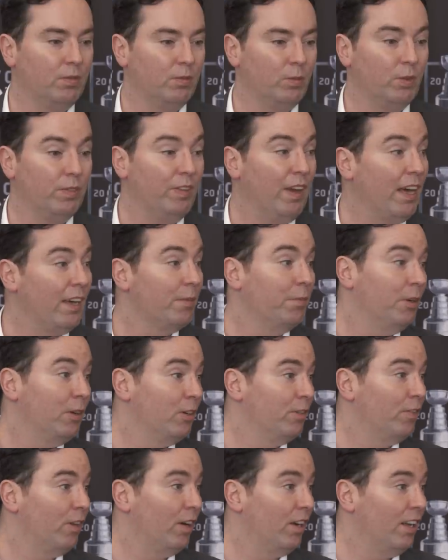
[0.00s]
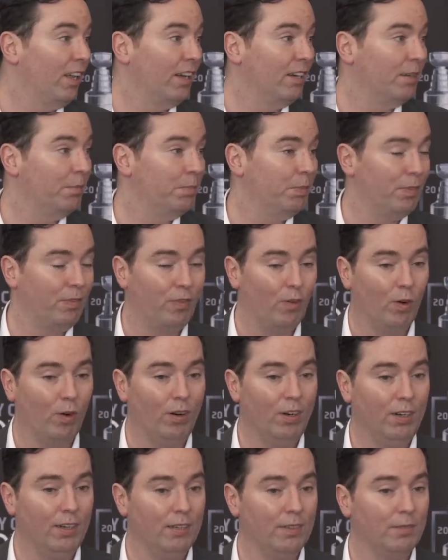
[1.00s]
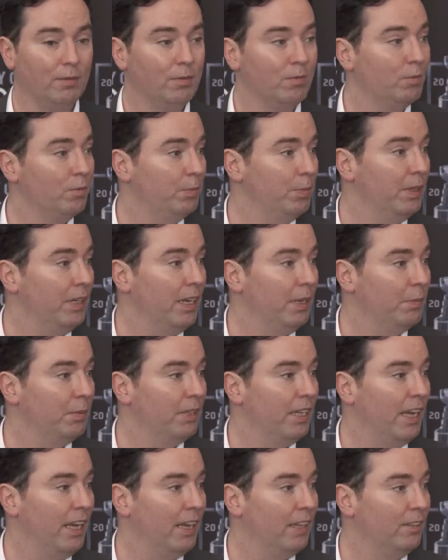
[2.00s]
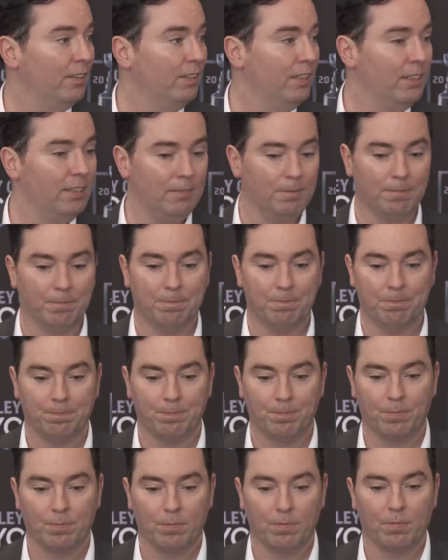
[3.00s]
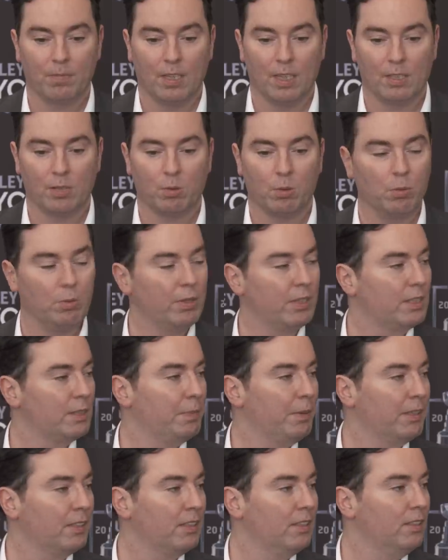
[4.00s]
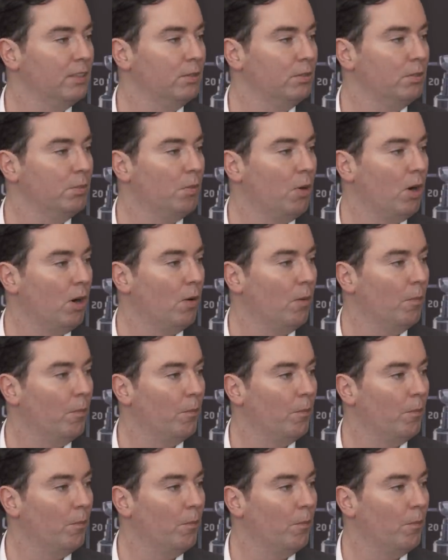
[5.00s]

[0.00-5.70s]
We've had him out of our lineup before and been able to handle it, and that's what we expect to do tomorrow.